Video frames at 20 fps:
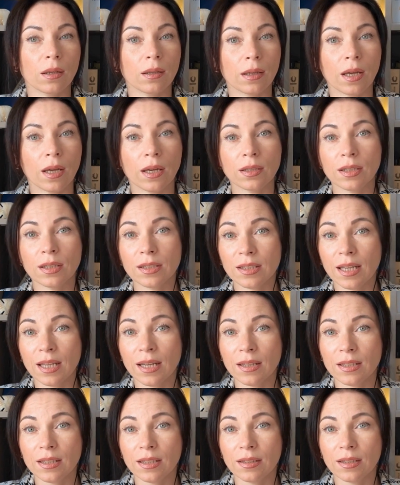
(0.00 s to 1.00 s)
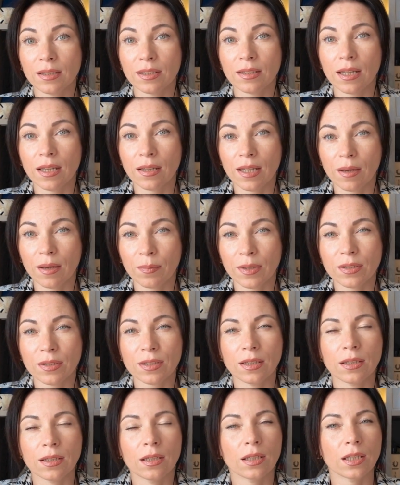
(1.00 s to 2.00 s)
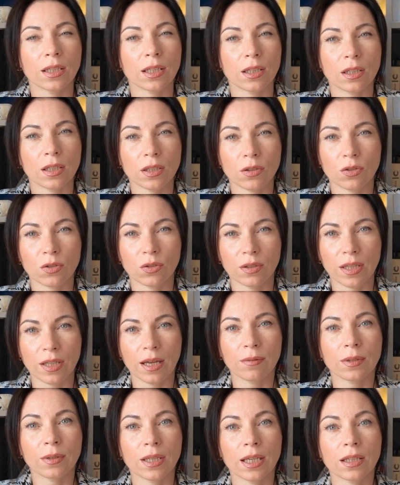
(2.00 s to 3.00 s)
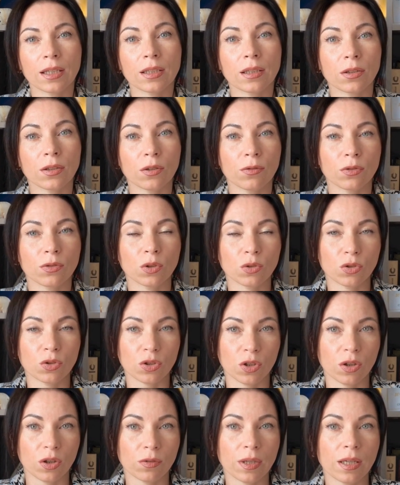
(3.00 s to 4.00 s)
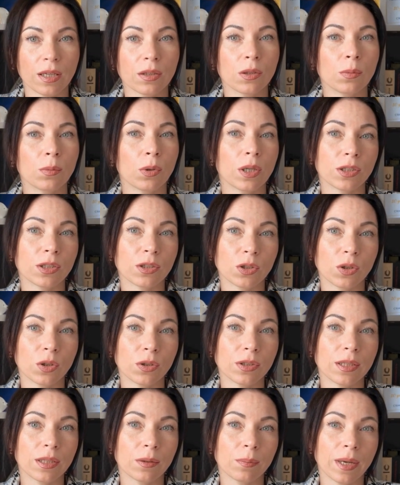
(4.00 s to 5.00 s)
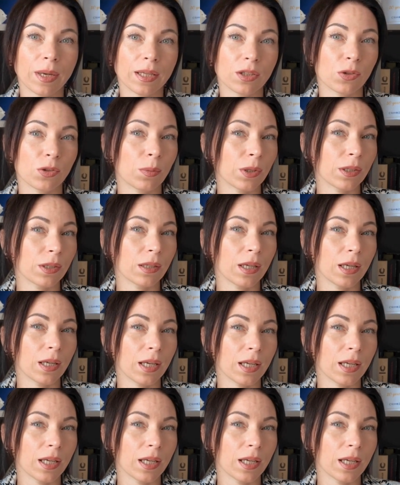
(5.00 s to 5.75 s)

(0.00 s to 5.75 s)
Understanding these dynamics is key to navigating the future of enterprise content management